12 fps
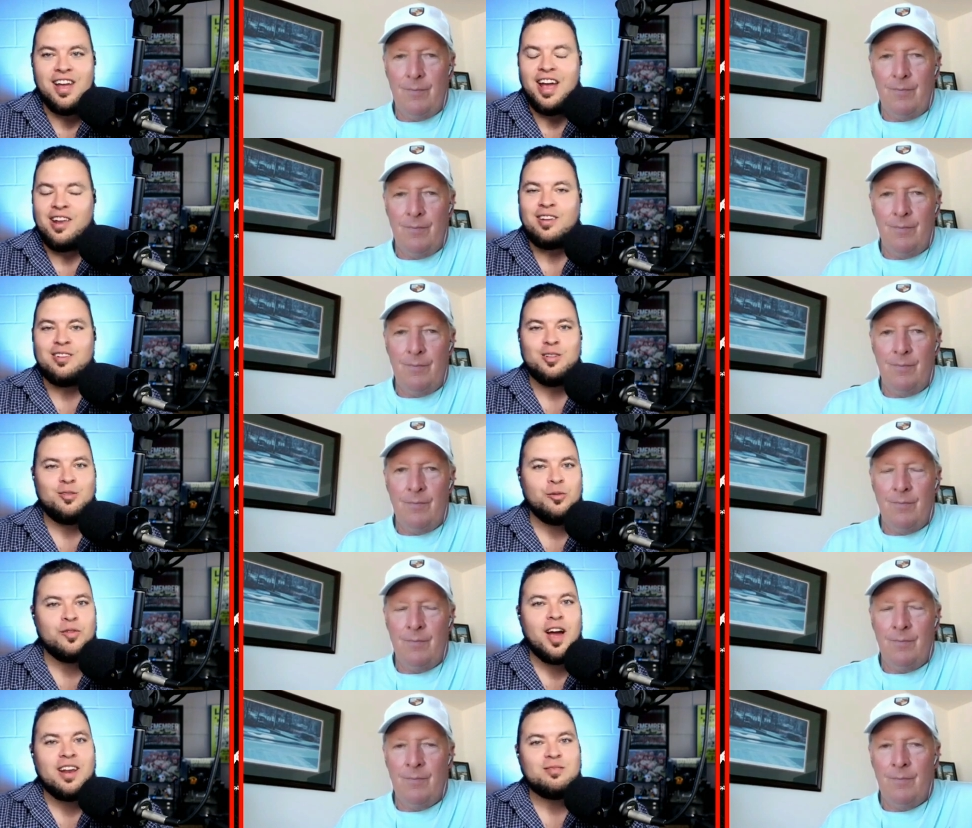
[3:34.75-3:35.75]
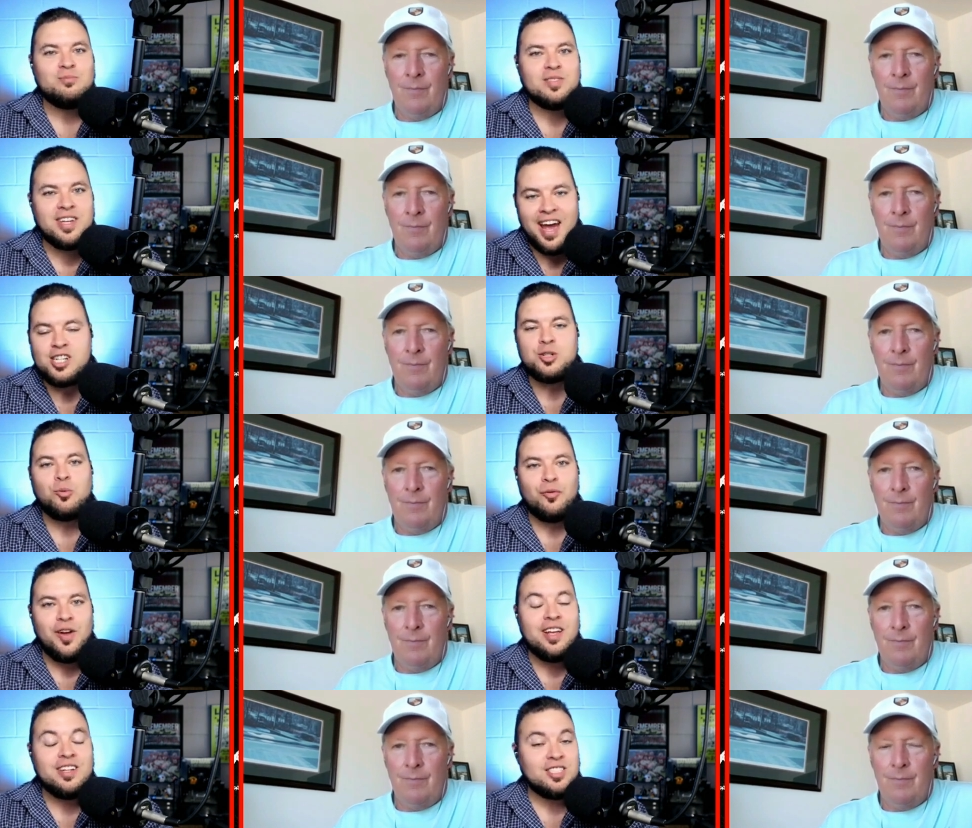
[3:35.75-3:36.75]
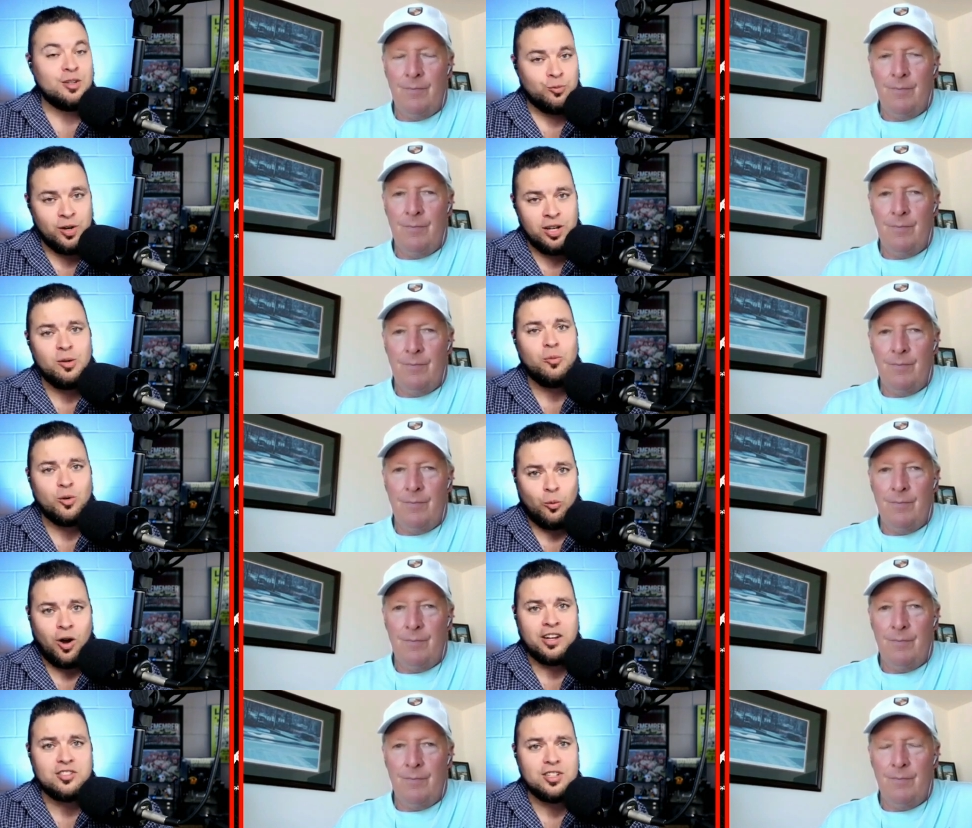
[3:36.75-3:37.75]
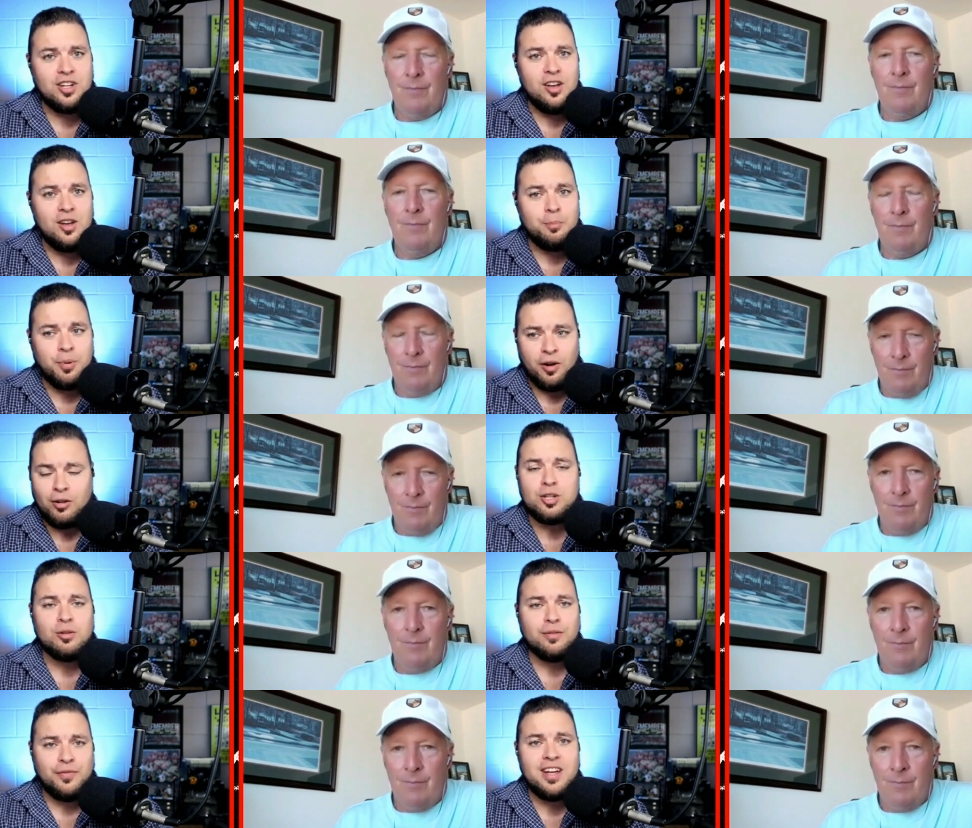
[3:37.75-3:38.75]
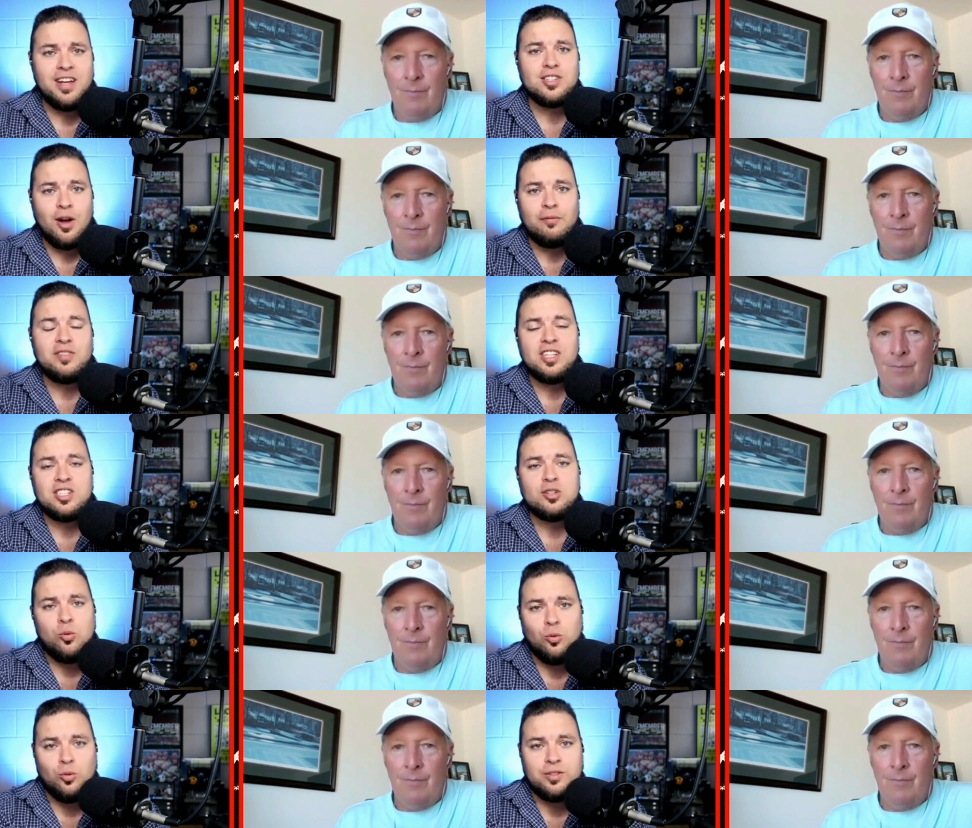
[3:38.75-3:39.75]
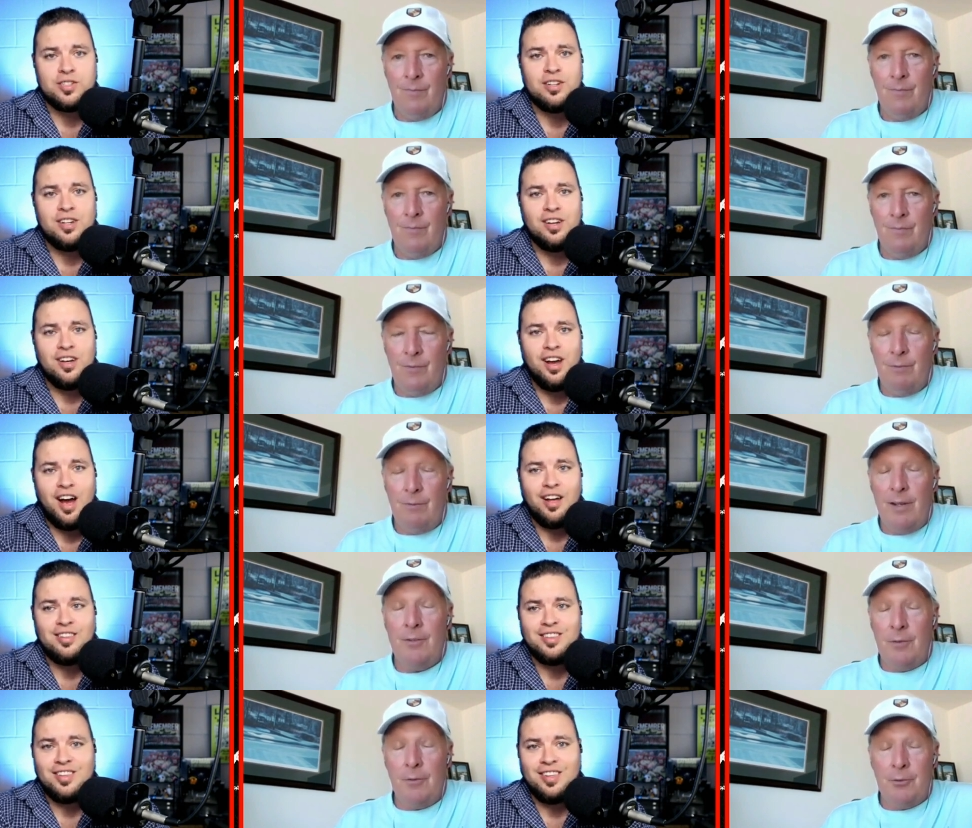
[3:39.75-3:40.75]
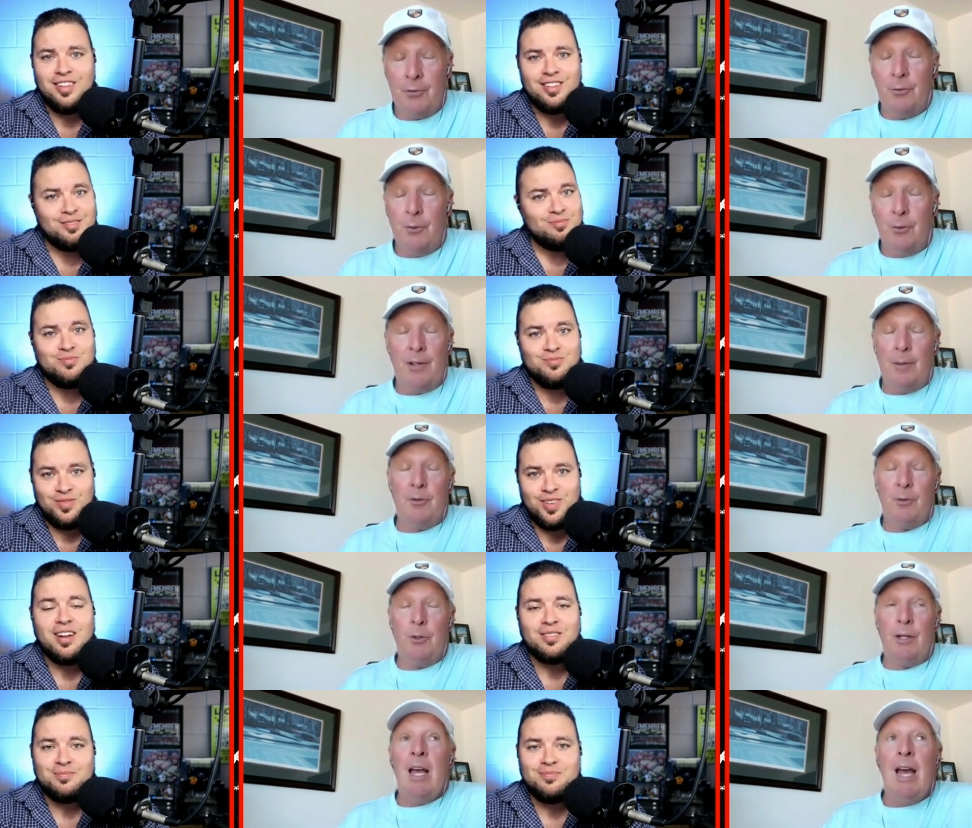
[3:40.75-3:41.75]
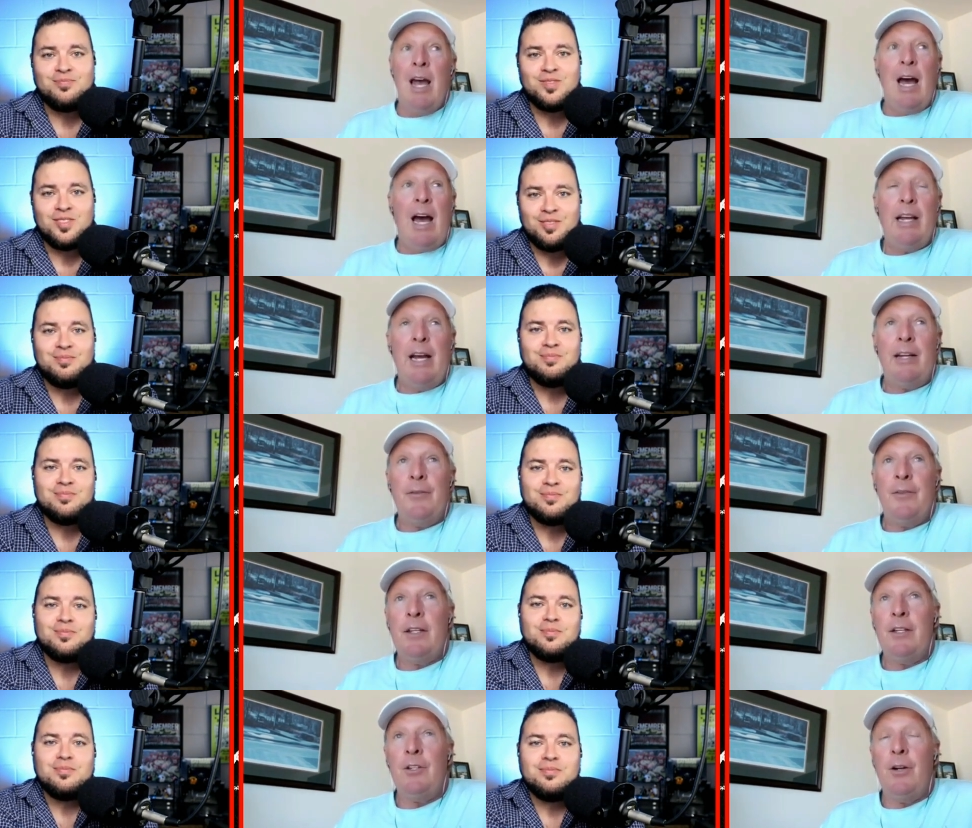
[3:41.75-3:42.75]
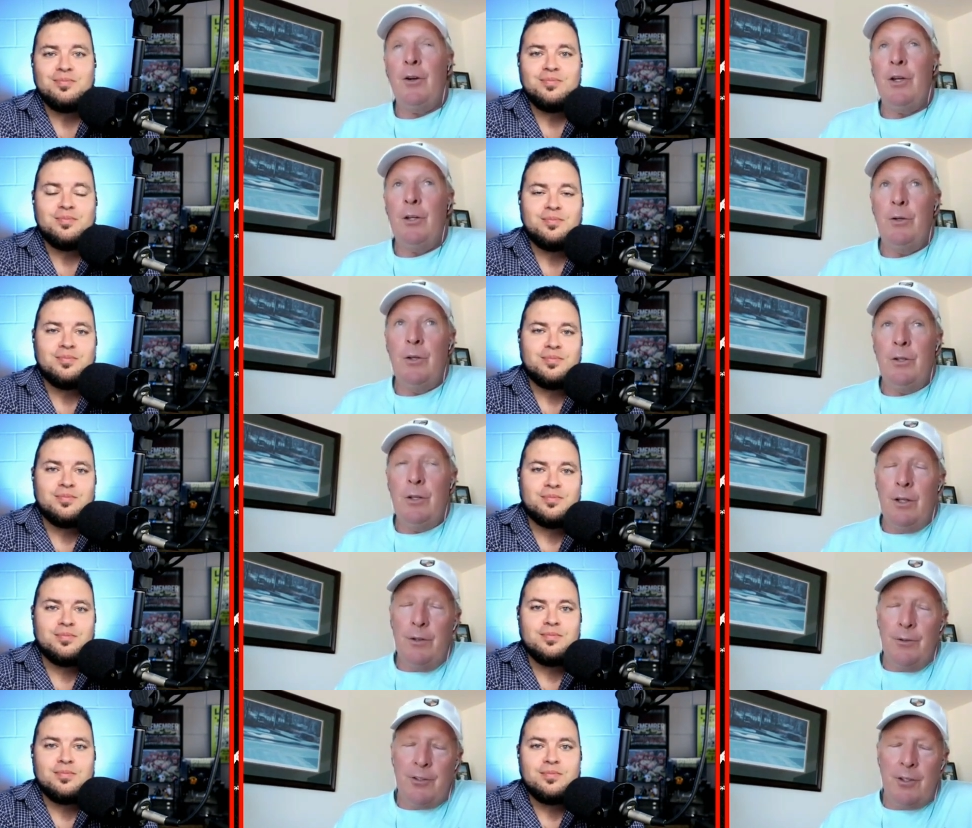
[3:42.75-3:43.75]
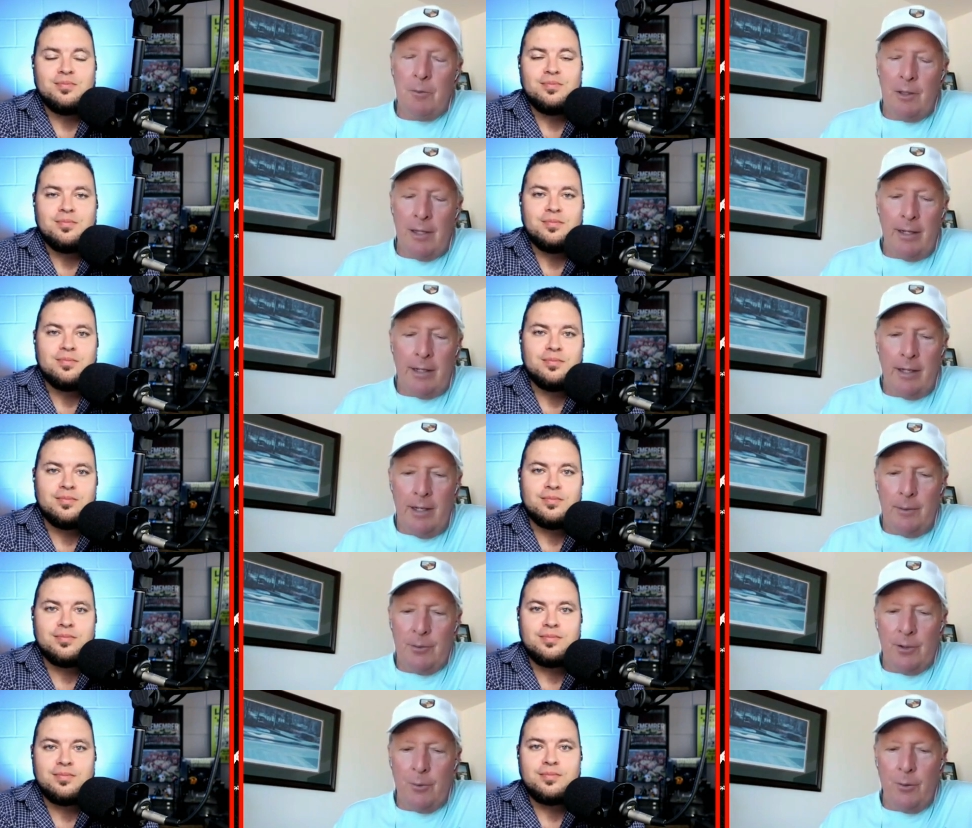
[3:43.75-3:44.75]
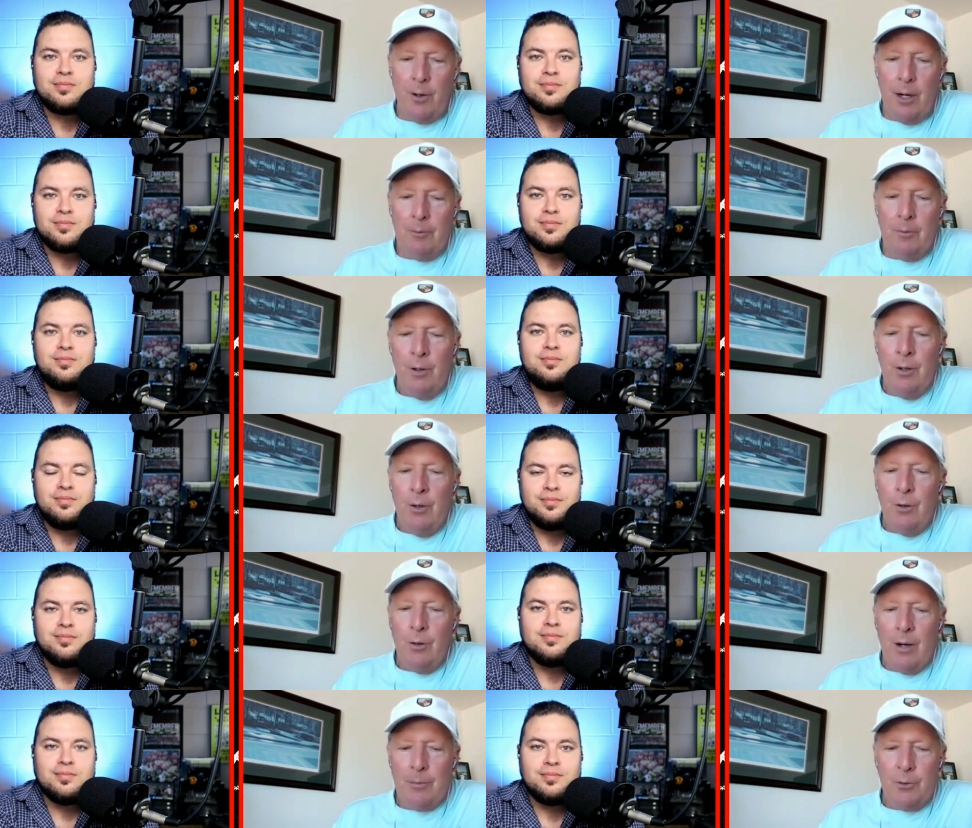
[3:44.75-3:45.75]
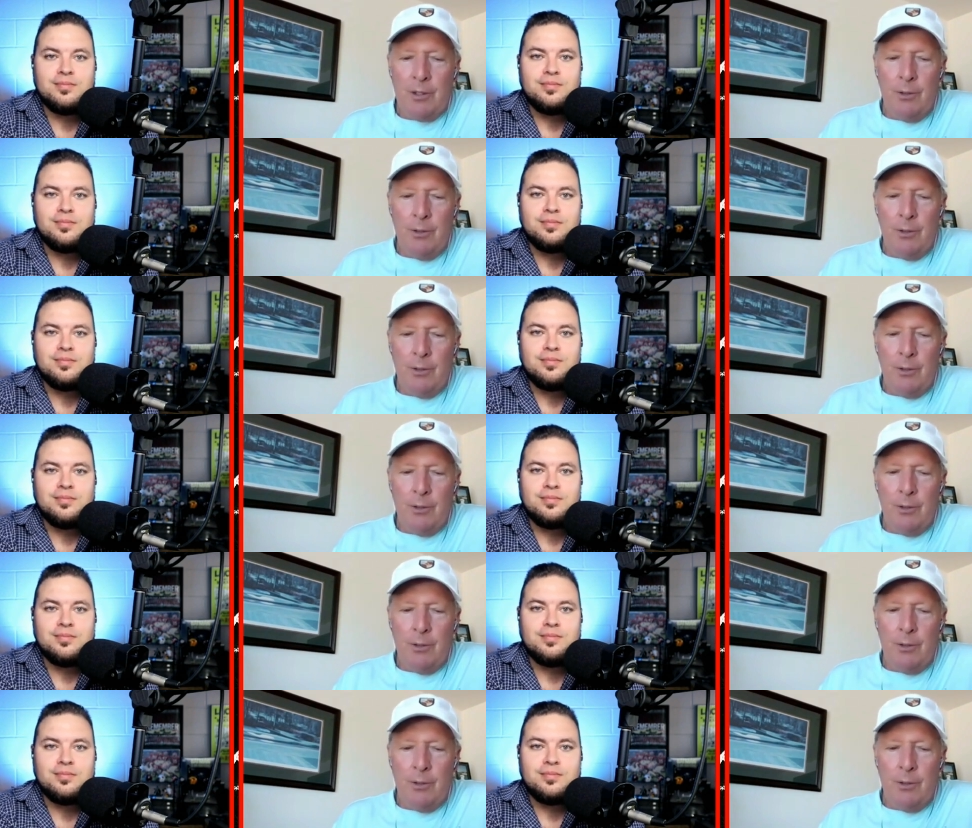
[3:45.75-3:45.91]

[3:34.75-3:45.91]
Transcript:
Speaker 1: and you've got casual fans that really want to watch, but also the fans of these schools
Speaker 2: uh, fans of the schools, absolutely. Yeah. I, I, think you know you, someone like Amazon Prime or Apple